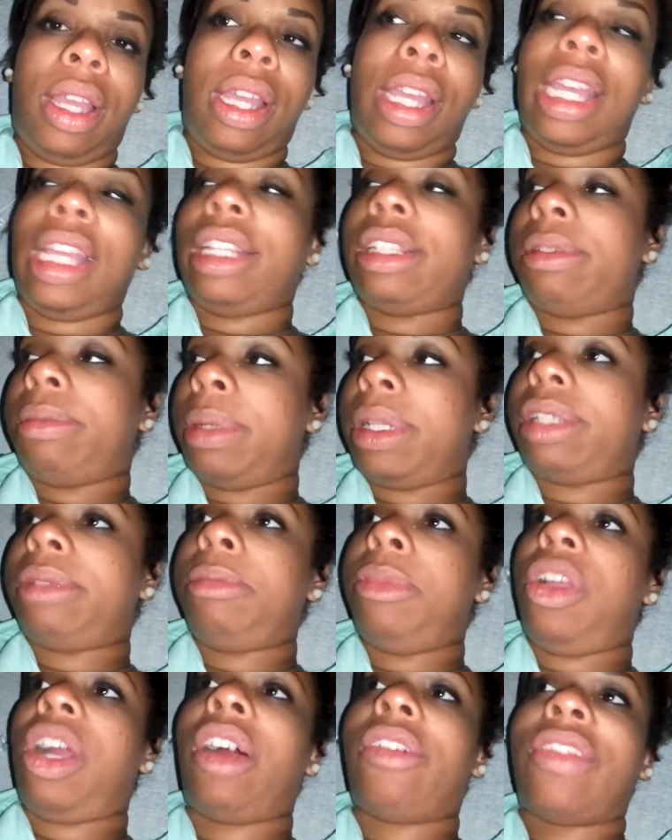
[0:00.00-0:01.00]
And it's pissing
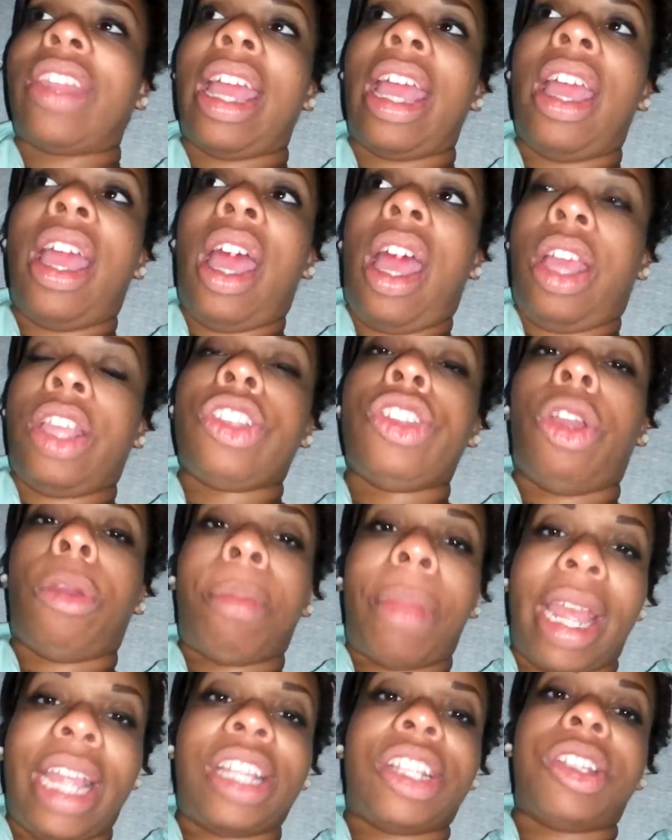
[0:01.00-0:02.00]
me off that your
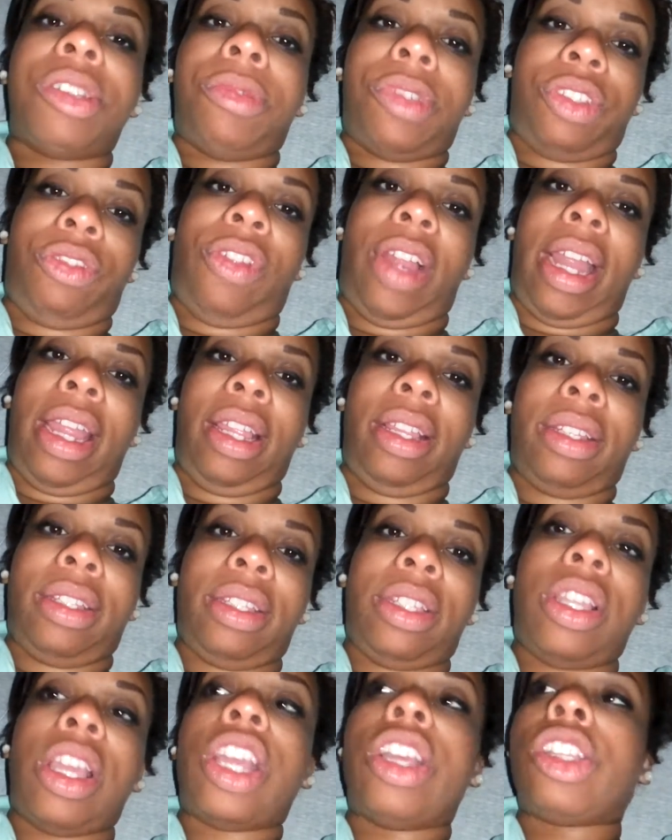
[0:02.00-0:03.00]
patient was right.
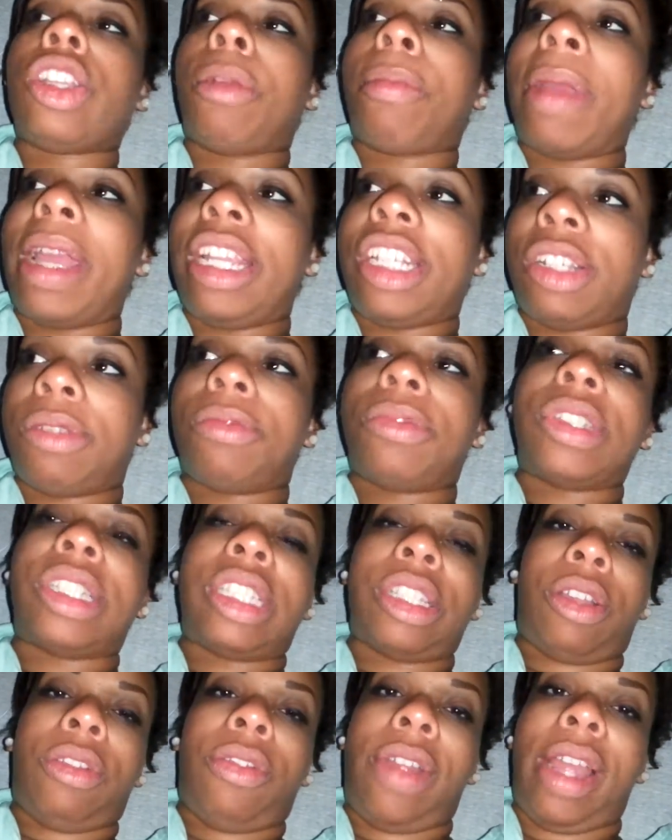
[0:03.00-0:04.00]
Your patient was
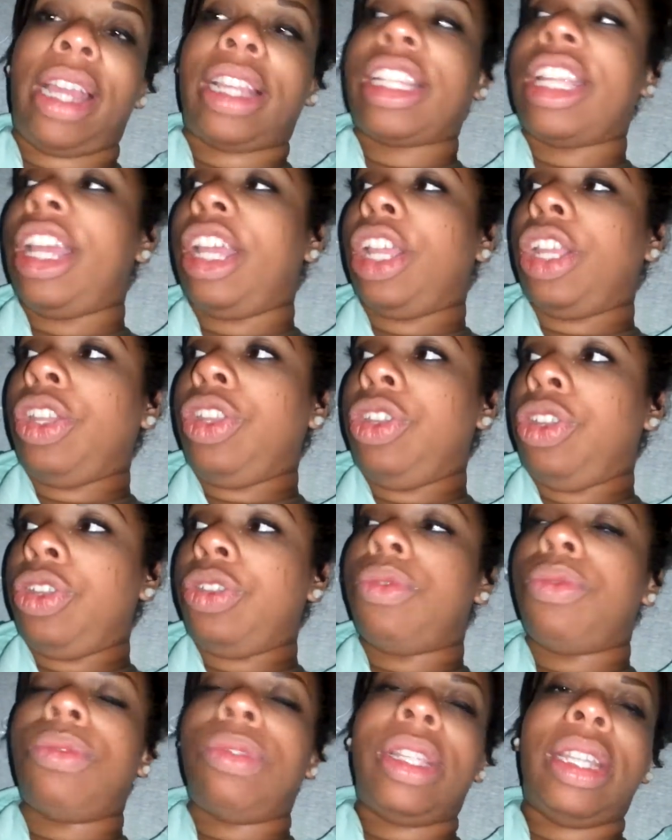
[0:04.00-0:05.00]
correct, and
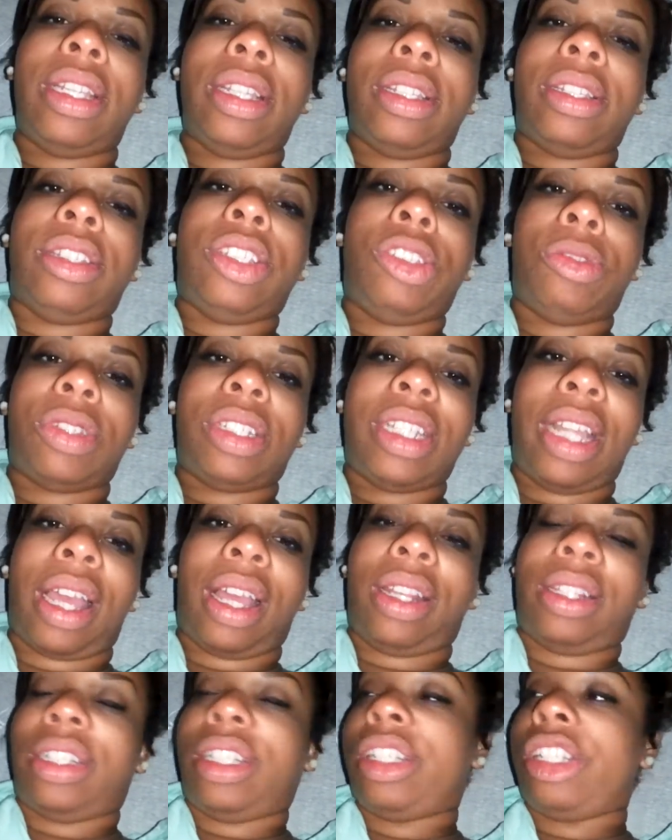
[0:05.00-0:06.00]
you didn't. You was
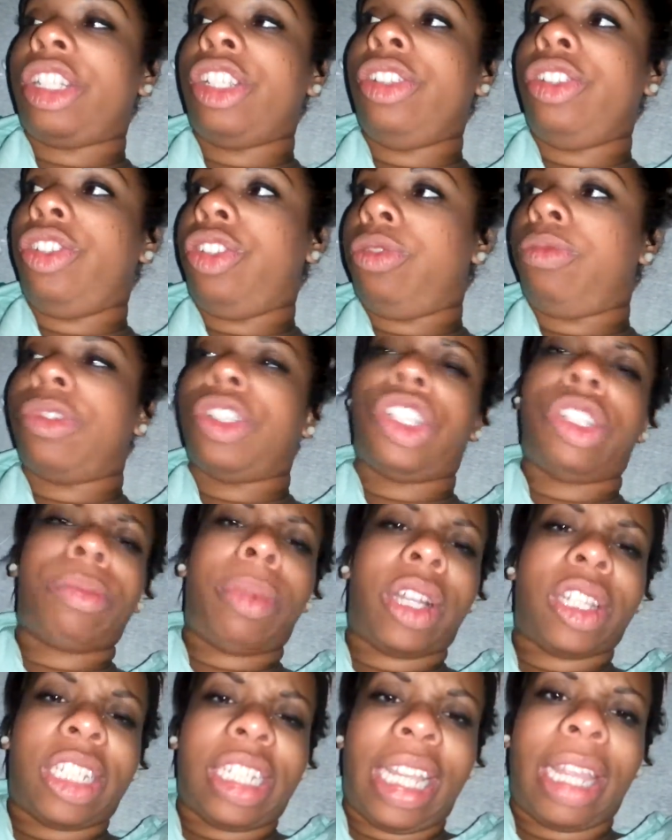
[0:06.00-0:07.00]
negligent to do what you're
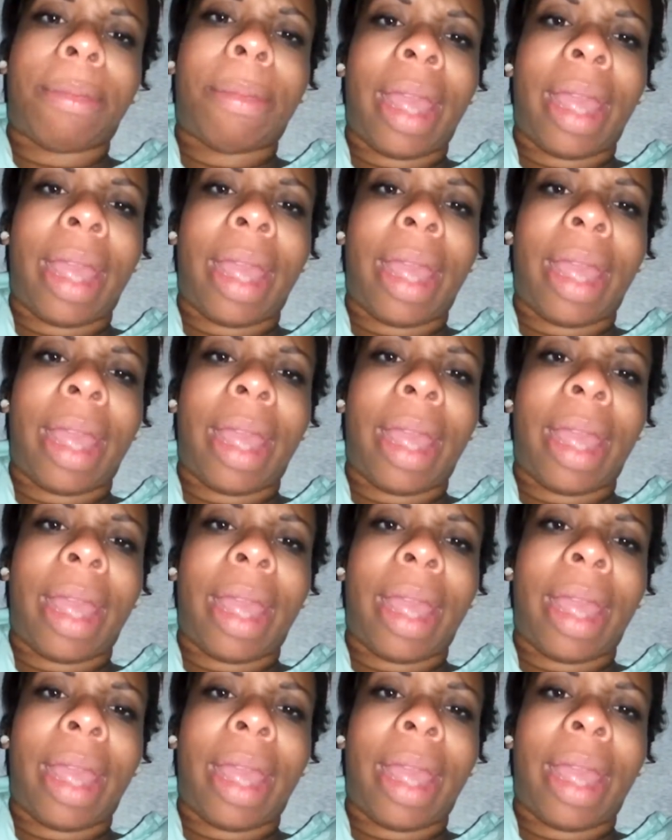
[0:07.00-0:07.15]
supposed to get